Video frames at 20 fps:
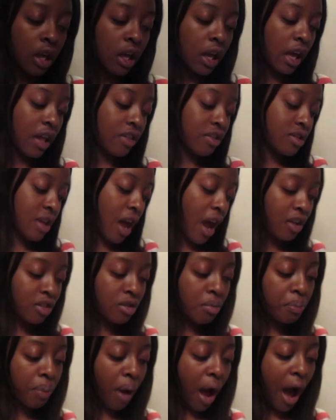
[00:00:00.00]
Inside
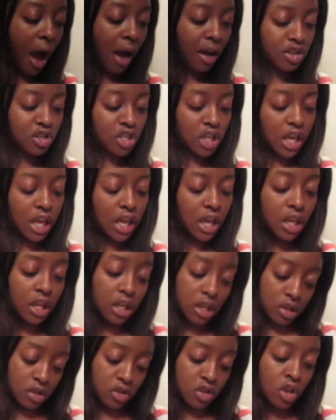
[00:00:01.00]
the box
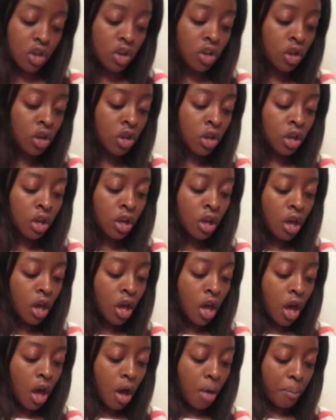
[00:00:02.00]
is
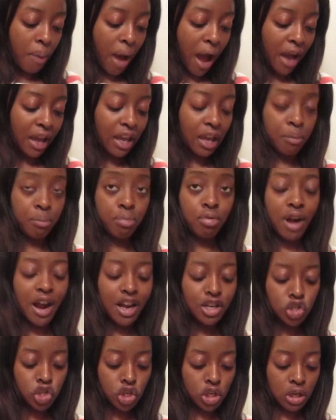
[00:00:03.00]
my
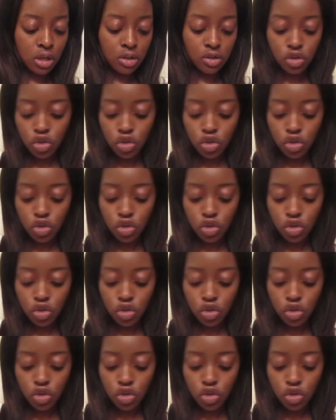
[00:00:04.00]
impressions.